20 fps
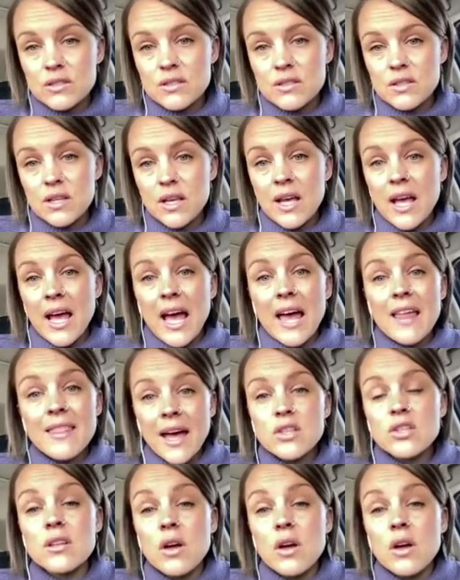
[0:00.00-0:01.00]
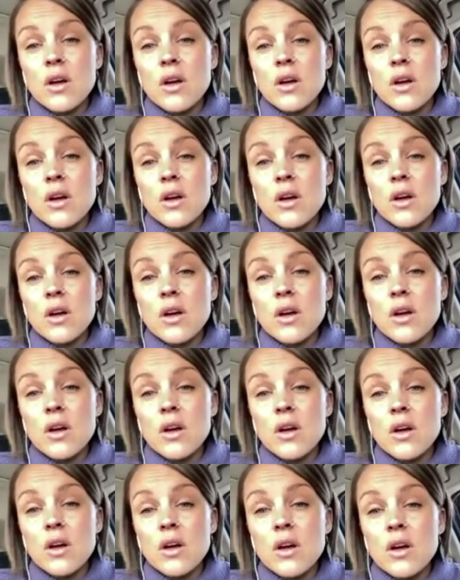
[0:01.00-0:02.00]
acne, in chronic
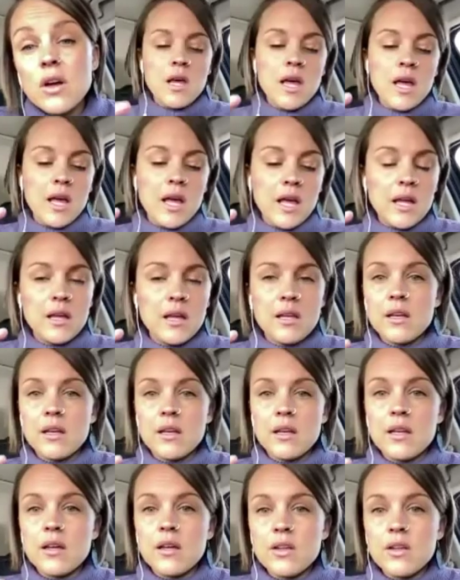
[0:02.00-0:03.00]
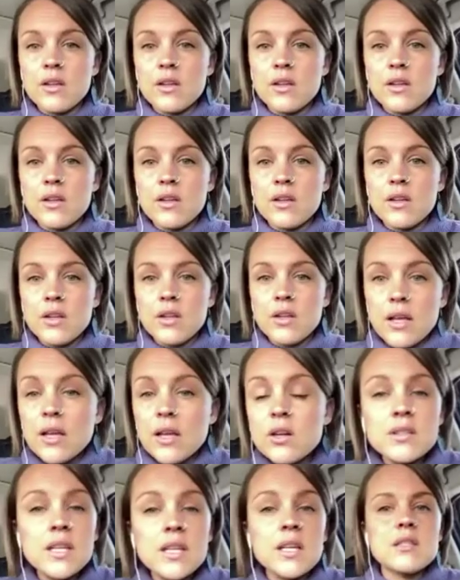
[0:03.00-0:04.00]
pain, in illness,
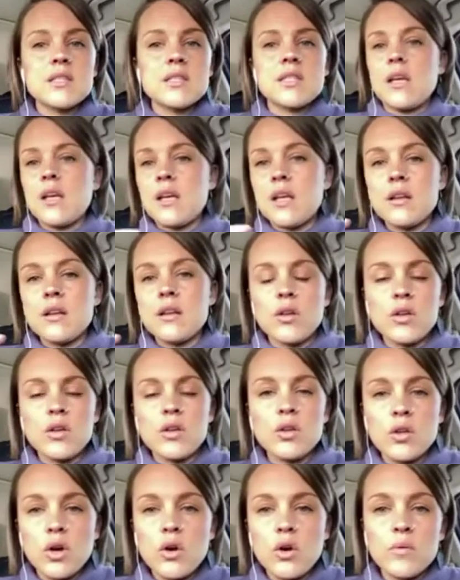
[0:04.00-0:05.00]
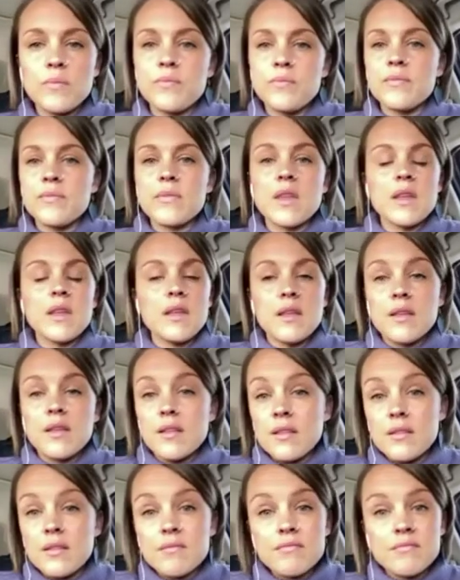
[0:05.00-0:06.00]
in, you know,
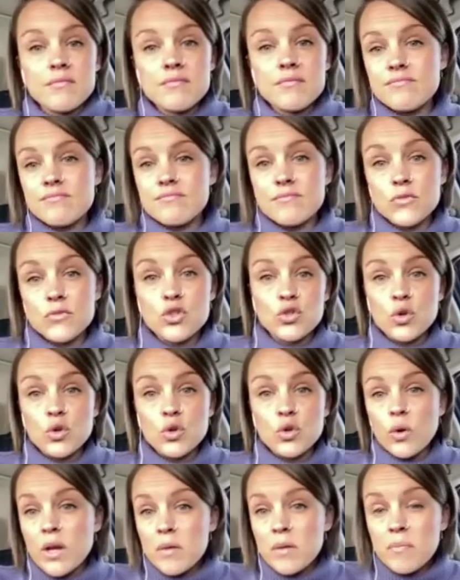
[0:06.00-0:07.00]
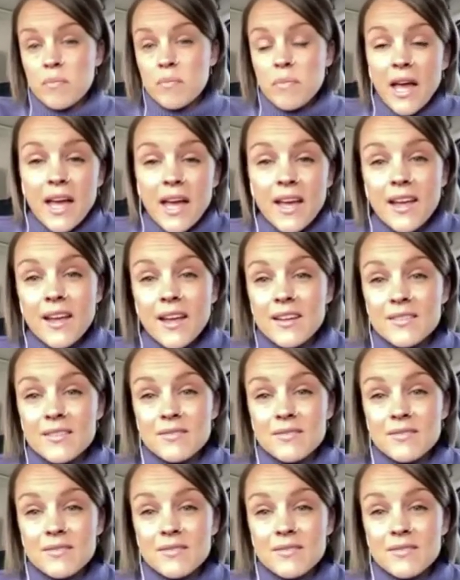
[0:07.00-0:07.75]
joint pain.